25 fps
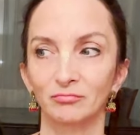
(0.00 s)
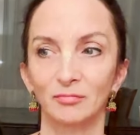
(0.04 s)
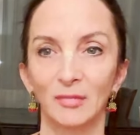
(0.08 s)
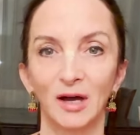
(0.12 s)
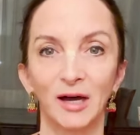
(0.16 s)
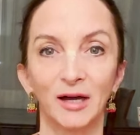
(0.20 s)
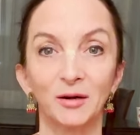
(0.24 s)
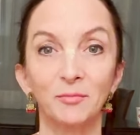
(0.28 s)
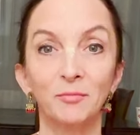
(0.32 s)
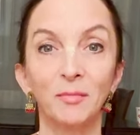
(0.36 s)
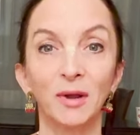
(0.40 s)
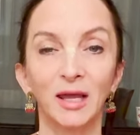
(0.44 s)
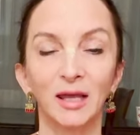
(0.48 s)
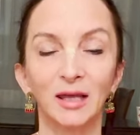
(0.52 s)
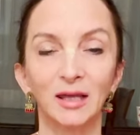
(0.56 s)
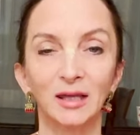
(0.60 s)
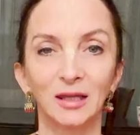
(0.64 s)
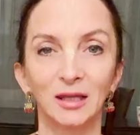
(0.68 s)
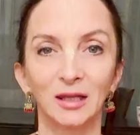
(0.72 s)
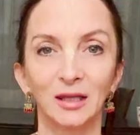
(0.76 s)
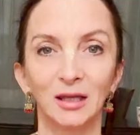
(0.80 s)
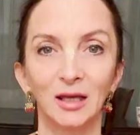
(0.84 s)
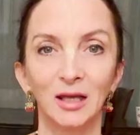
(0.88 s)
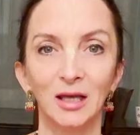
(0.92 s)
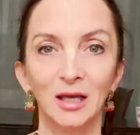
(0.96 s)
are
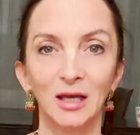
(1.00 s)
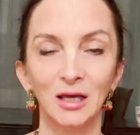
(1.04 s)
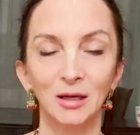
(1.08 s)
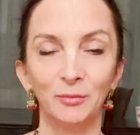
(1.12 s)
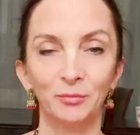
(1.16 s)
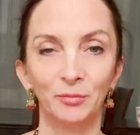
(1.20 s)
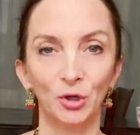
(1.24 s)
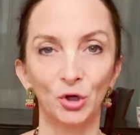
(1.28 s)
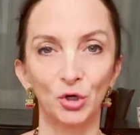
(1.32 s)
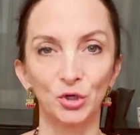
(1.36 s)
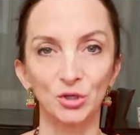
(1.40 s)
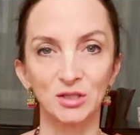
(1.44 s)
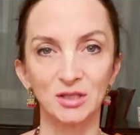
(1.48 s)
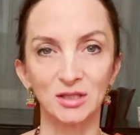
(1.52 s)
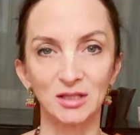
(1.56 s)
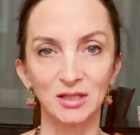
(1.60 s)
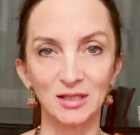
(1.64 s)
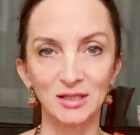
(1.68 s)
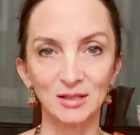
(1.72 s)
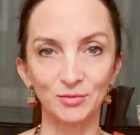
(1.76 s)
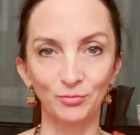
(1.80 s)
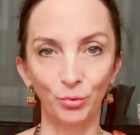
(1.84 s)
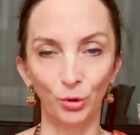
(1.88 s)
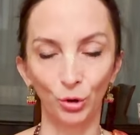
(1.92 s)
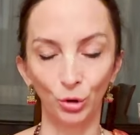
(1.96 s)
making because
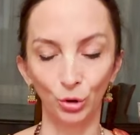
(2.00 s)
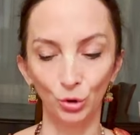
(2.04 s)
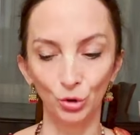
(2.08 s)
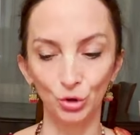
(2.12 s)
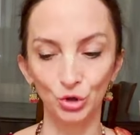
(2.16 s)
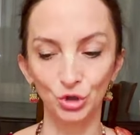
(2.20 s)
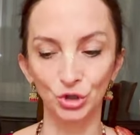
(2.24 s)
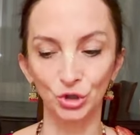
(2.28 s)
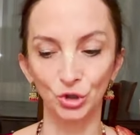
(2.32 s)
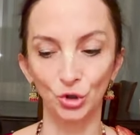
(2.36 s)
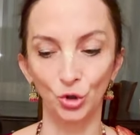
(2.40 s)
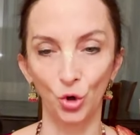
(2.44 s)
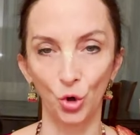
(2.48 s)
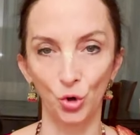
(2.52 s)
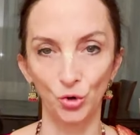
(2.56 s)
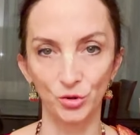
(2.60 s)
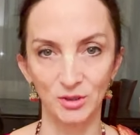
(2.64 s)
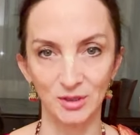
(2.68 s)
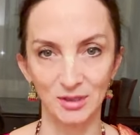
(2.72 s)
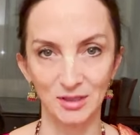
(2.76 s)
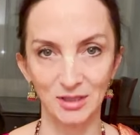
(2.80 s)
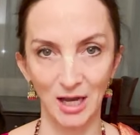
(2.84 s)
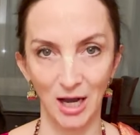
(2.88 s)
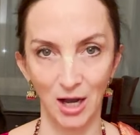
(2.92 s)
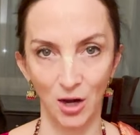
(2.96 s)
this pollution
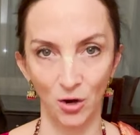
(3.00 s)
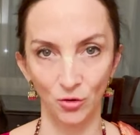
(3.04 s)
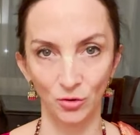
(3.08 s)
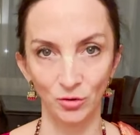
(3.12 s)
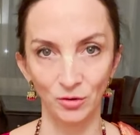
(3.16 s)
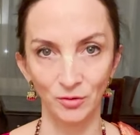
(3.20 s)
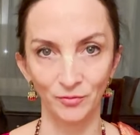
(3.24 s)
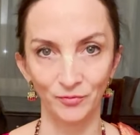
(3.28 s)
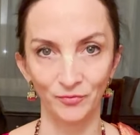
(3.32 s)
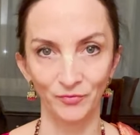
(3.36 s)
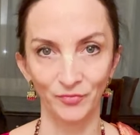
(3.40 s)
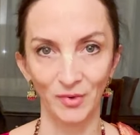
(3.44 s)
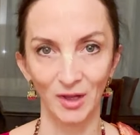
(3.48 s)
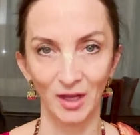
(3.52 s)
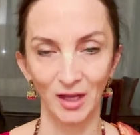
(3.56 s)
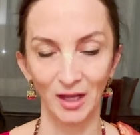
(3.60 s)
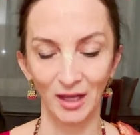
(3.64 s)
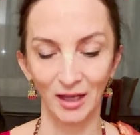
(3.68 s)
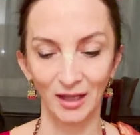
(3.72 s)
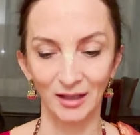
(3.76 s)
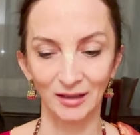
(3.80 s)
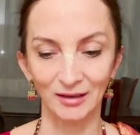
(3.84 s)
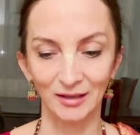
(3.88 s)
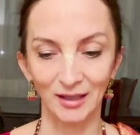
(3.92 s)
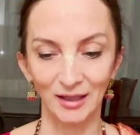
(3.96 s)
goes down
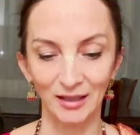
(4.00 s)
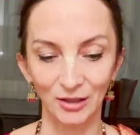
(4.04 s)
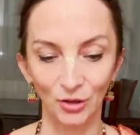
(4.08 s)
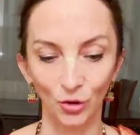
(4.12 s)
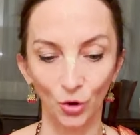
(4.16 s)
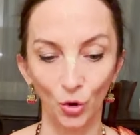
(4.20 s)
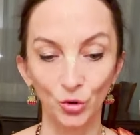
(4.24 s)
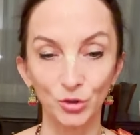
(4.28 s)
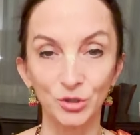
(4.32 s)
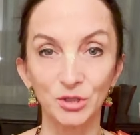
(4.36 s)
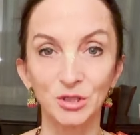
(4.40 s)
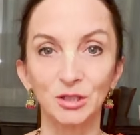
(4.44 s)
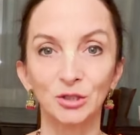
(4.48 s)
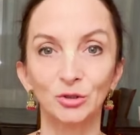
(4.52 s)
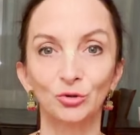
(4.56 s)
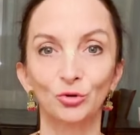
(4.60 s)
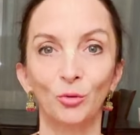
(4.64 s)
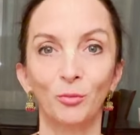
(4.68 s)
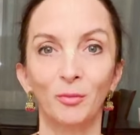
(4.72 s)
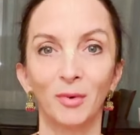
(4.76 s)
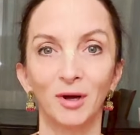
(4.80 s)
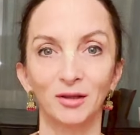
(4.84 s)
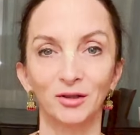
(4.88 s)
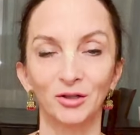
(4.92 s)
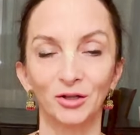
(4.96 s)
and then goes into
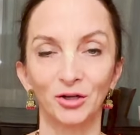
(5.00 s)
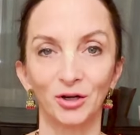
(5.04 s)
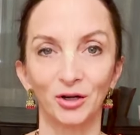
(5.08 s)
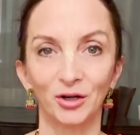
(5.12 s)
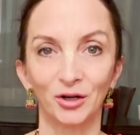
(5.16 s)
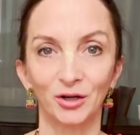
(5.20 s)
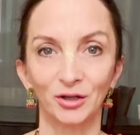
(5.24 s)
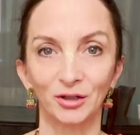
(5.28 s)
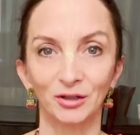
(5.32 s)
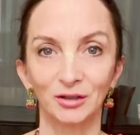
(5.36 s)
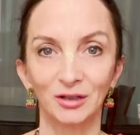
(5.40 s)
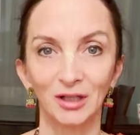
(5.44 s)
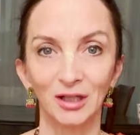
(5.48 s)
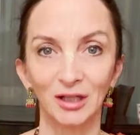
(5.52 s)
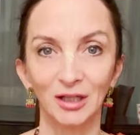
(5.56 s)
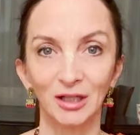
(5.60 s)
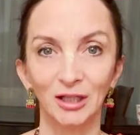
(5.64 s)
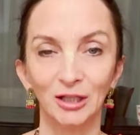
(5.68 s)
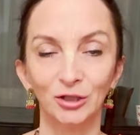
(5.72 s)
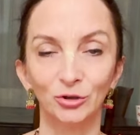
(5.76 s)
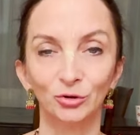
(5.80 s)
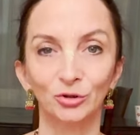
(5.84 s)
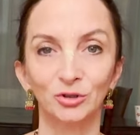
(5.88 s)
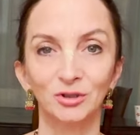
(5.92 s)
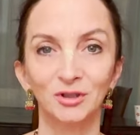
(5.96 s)
mother earth
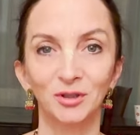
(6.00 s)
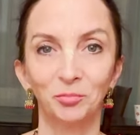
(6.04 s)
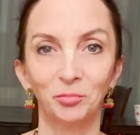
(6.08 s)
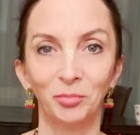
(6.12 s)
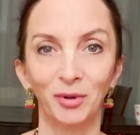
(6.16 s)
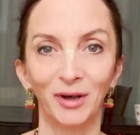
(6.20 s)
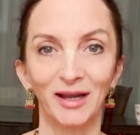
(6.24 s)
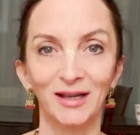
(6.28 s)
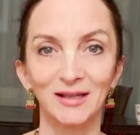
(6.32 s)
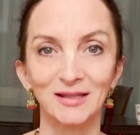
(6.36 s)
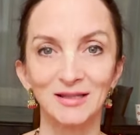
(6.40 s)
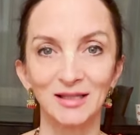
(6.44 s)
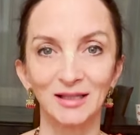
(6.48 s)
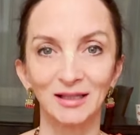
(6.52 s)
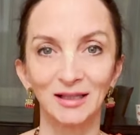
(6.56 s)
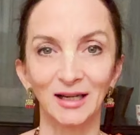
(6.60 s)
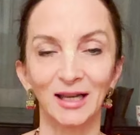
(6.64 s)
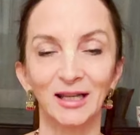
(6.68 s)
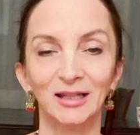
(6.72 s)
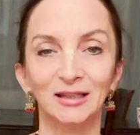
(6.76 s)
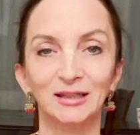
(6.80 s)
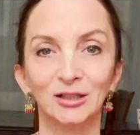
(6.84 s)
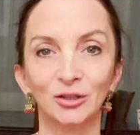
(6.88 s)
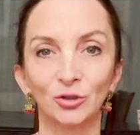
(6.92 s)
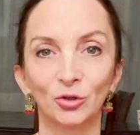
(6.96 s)
into the plants and
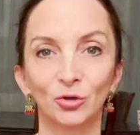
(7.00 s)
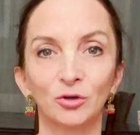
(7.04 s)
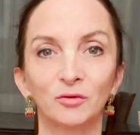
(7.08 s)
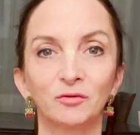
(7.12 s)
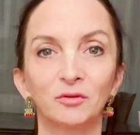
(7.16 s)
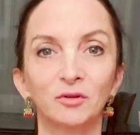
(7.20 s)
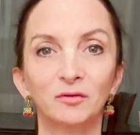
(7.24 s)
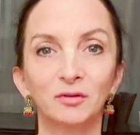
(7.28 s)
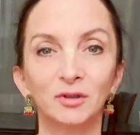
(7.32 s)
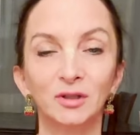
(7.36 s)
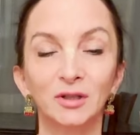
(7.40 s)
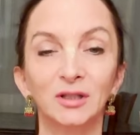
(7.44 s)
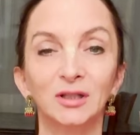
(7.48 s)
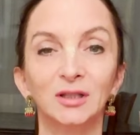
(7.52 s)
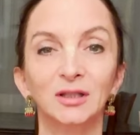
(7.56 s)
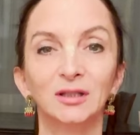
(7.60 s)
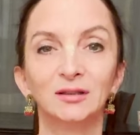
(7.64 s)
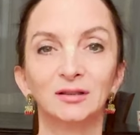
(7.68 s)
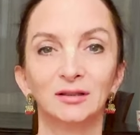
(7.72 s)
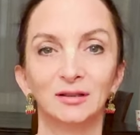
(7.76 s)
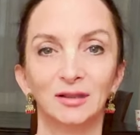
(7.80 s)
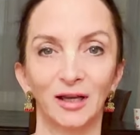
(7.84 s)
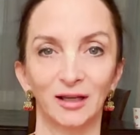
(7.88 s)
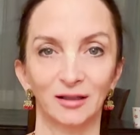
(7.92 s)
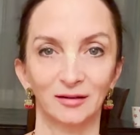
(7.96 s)
later on we will
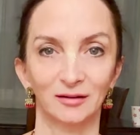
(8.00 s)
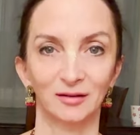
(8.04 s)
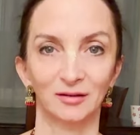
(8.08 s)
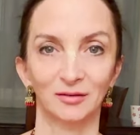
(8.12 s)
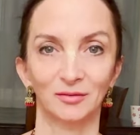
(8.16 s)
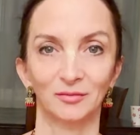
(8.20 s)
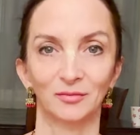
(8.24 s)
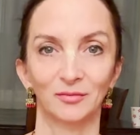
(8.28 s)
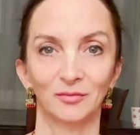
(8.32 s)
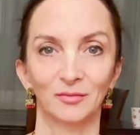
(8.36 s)
eat that